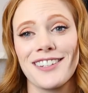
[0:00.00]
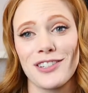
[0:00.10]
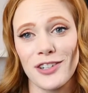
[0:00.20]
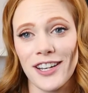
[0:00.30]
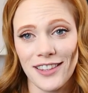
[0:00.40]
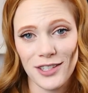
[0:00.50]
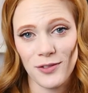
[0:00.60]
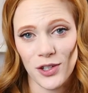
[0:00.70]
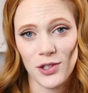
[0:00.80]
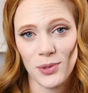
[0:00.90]
during this
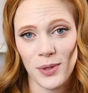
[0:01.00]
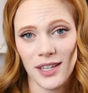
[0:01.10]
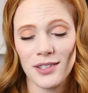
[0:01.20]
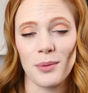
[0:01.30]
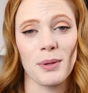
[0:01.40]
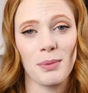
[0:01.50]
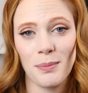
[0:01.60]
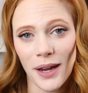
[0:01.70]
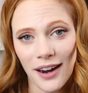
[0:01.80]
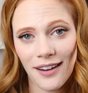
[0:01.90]
first week. So be
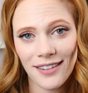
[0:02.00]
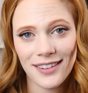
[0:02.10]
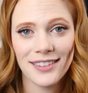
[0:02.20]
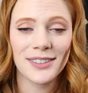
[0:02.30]
prepared.